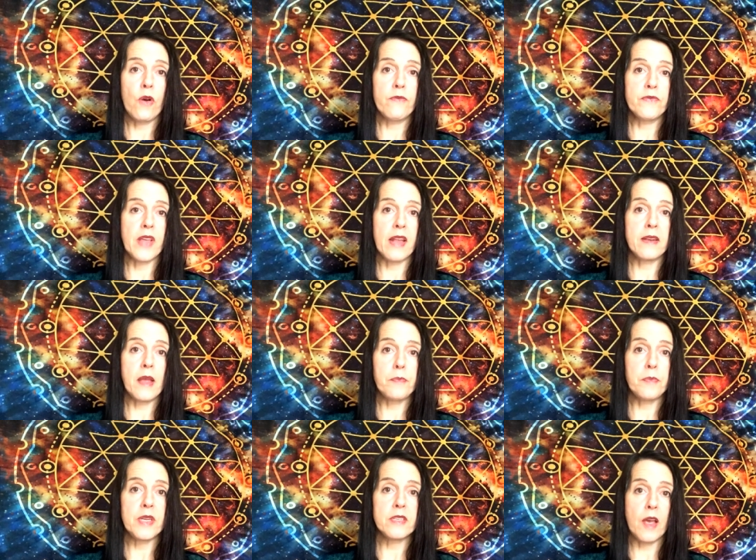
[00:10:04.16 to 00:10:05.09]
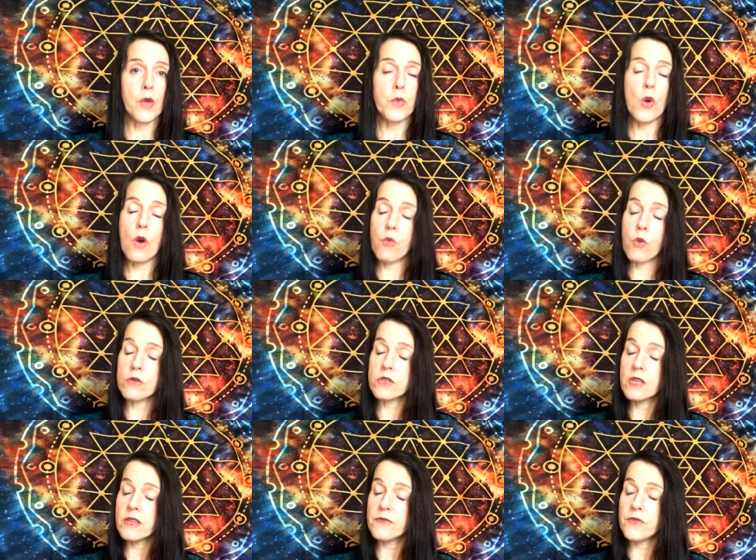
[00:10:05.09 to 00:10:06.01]
of that nappy table. I
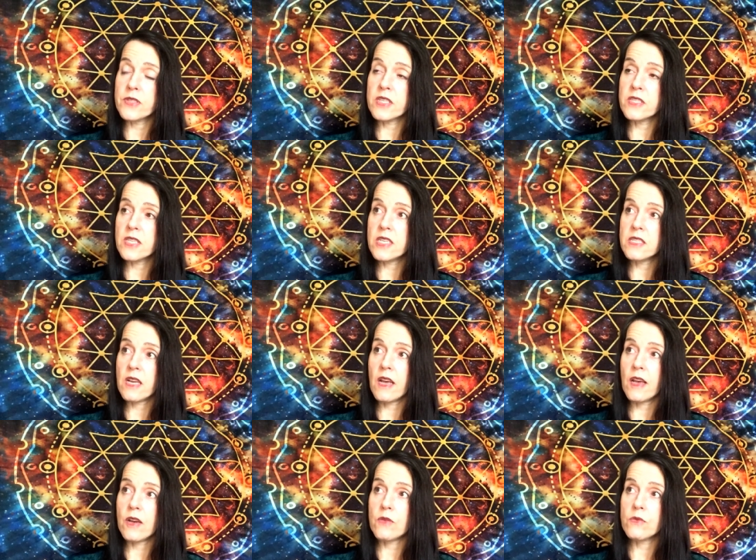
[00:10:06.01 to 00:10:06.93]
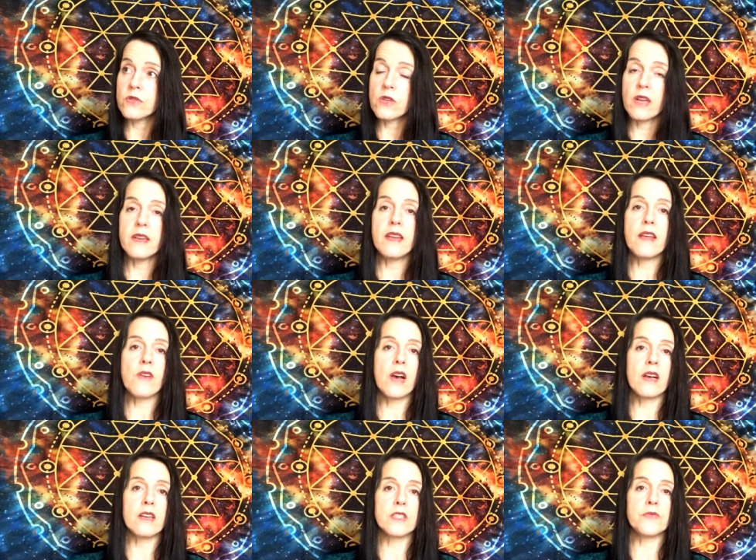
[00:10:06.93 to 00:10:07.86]
wasn't given the details. I never
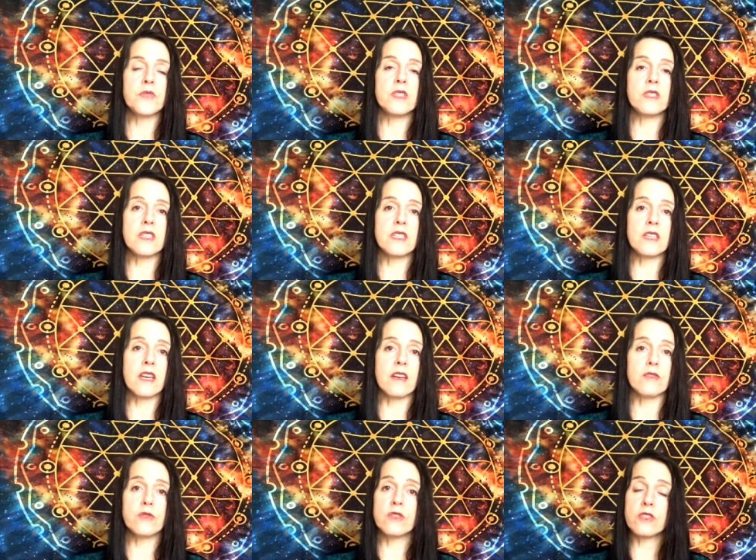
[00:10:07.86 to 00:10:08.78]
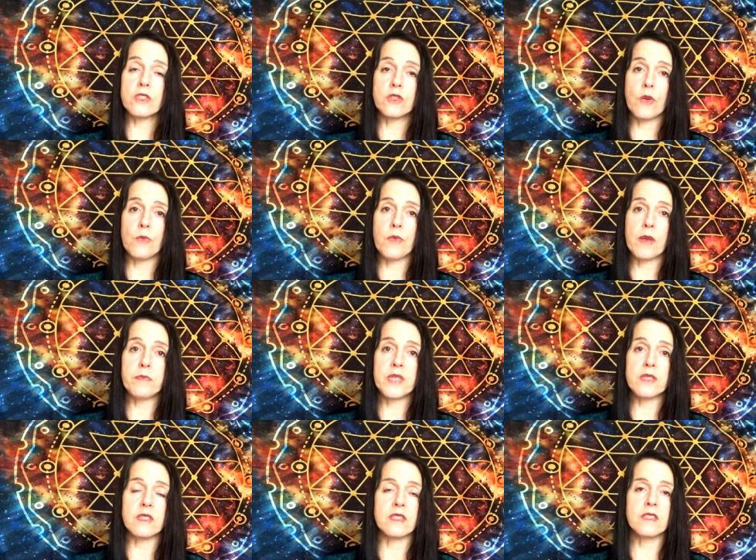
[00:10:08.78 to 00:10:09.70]
asked for the details because it's not my
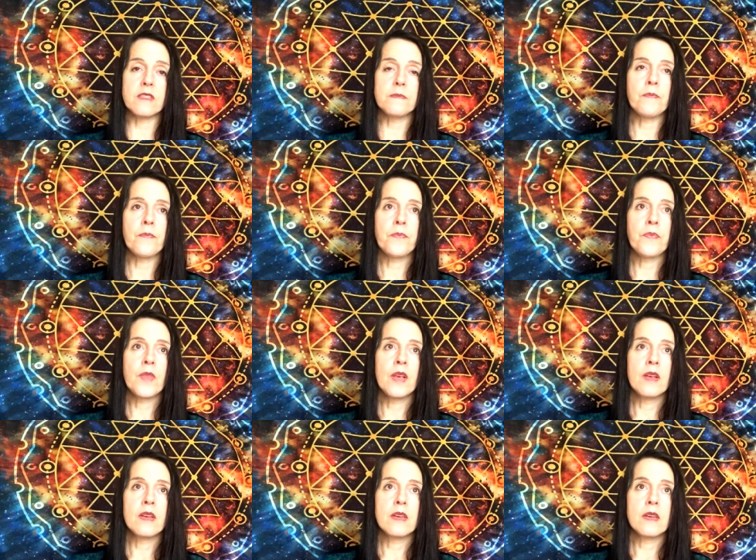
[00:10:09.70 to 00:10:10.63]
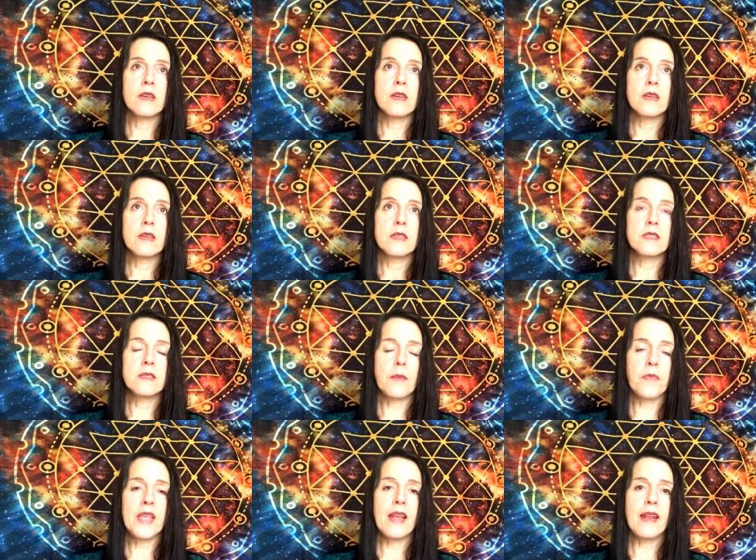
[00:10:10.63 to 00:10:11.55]
business.
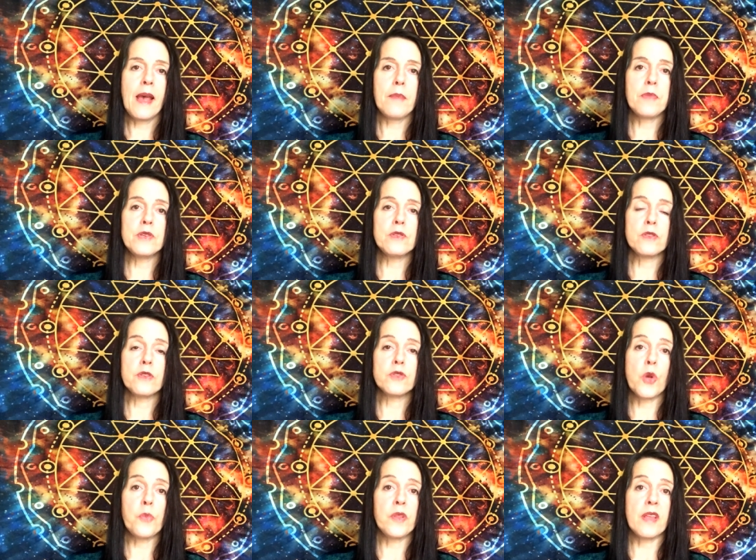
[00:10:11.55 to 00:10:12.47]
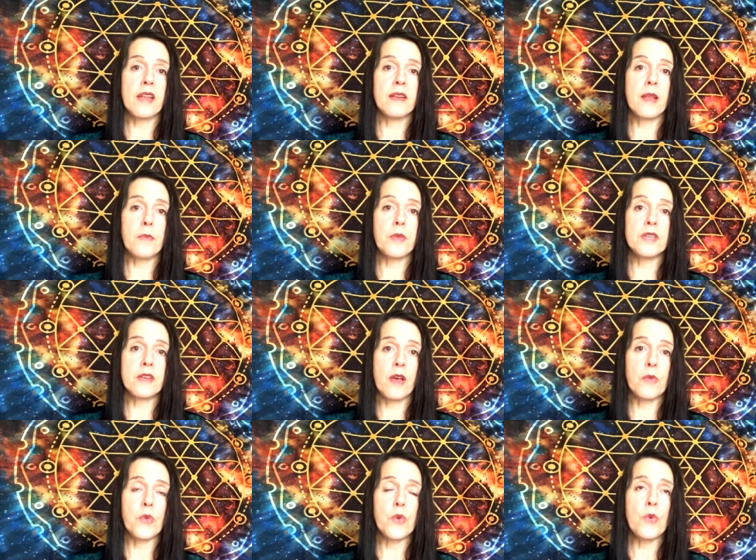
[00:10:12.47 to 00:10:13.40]
Something had happened on the top of that nappy
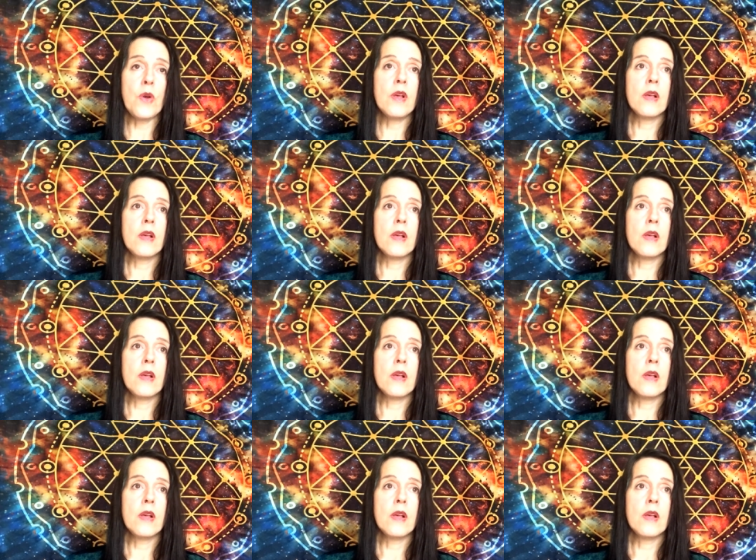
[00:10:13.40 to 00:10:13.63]
table